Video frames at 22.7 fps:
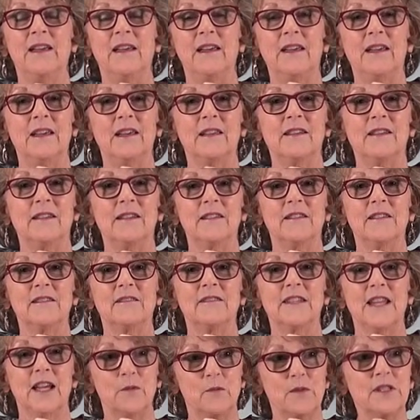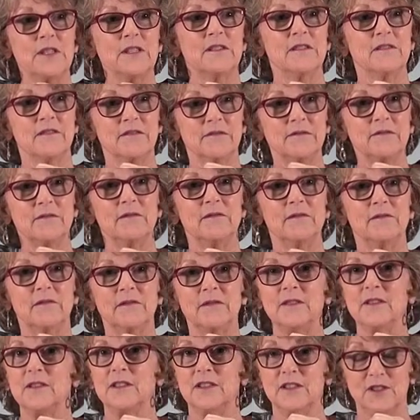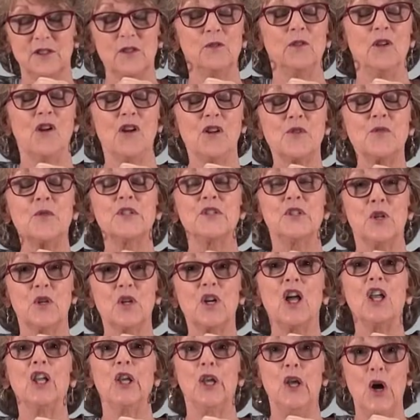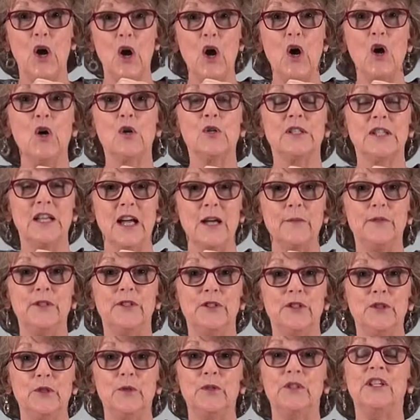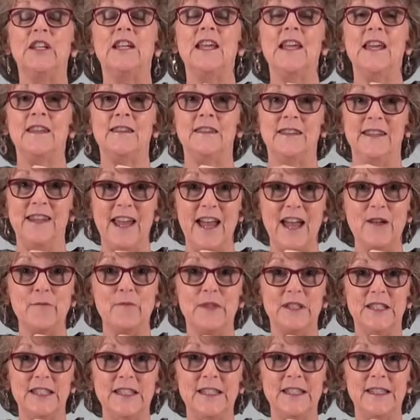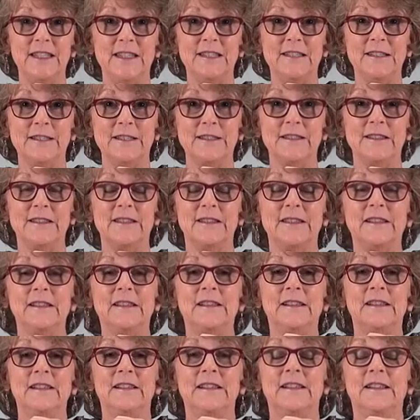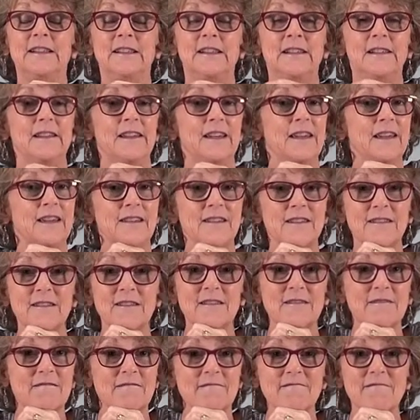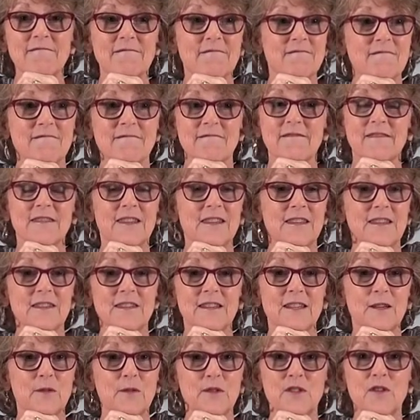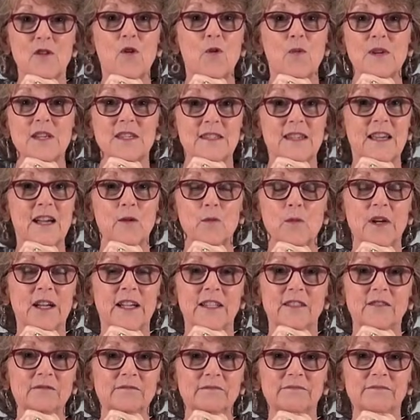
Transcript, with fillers: and uh, that was, so laundry took a long time to do when you had that many kids. And uh, it was always that way.